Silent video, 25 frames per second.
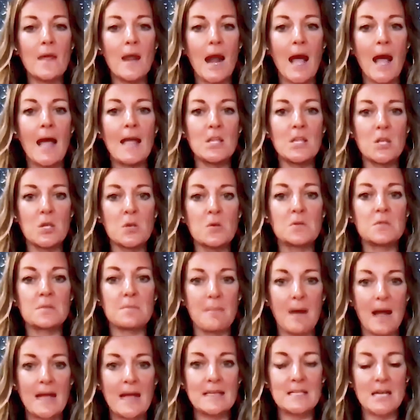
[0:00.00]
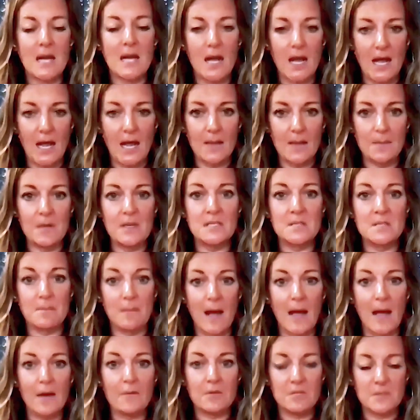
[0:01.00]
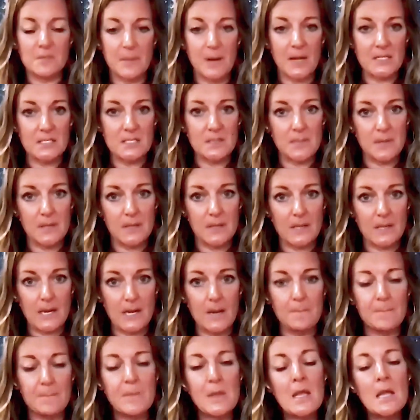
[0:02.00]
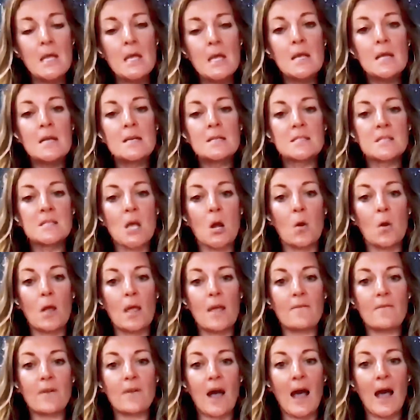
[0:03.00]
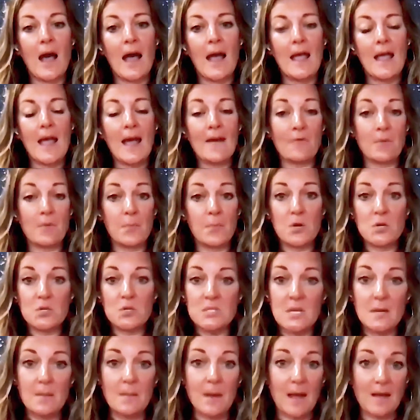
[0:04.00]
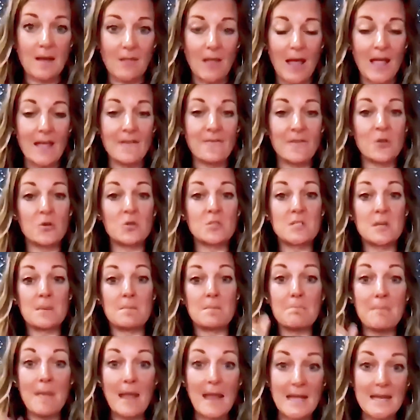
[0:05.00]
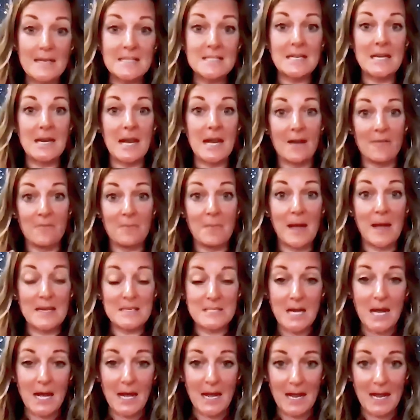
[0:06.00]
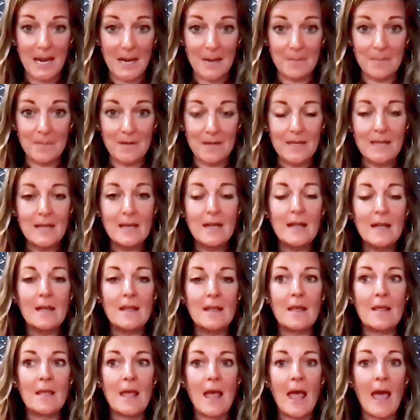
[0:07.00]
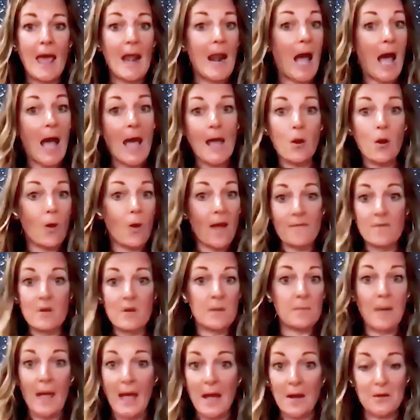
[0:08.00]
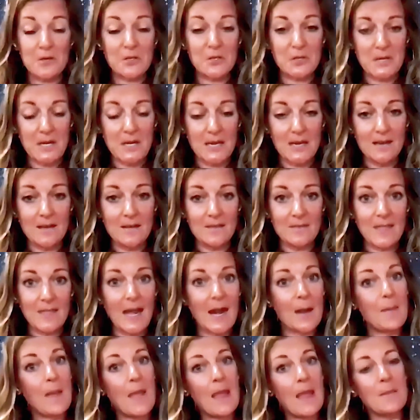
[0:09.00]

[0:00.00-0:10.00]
The way that I use my time is my responsibility. So if I have a person in my life who's demanding of my time, and I don't have any boundary